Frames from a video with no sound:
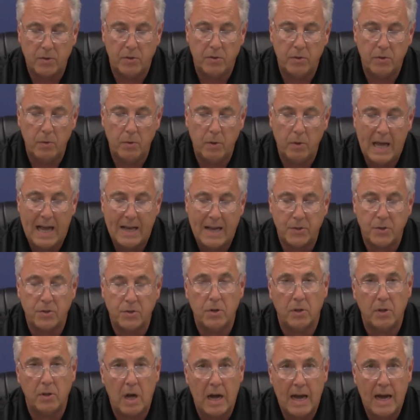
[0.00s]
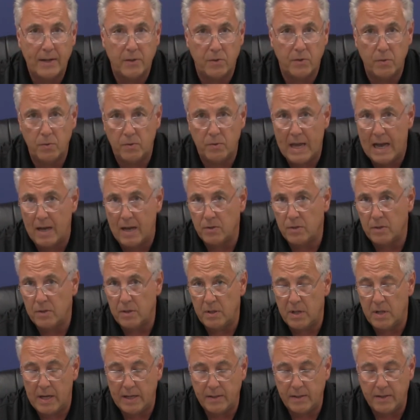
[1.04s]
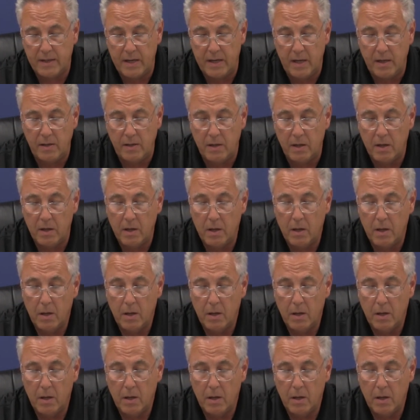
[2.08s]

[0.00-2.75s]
to do last July 2019